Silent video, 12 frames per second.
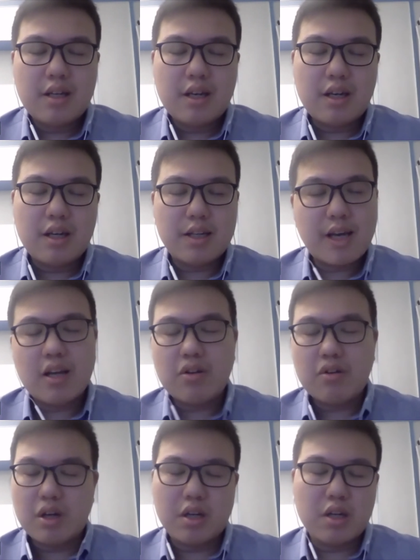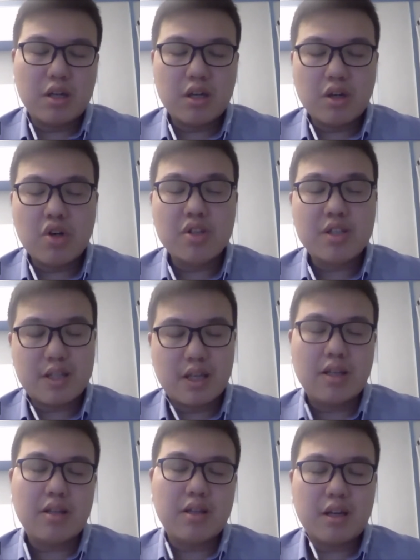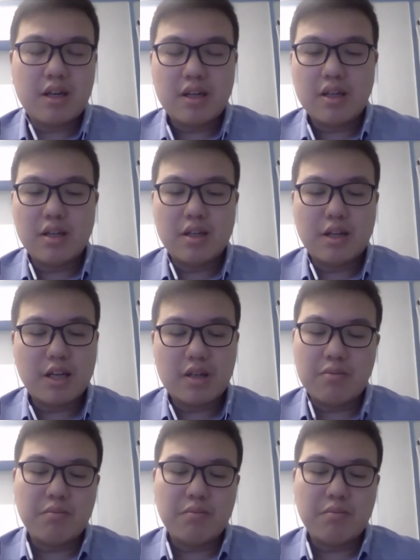get lost at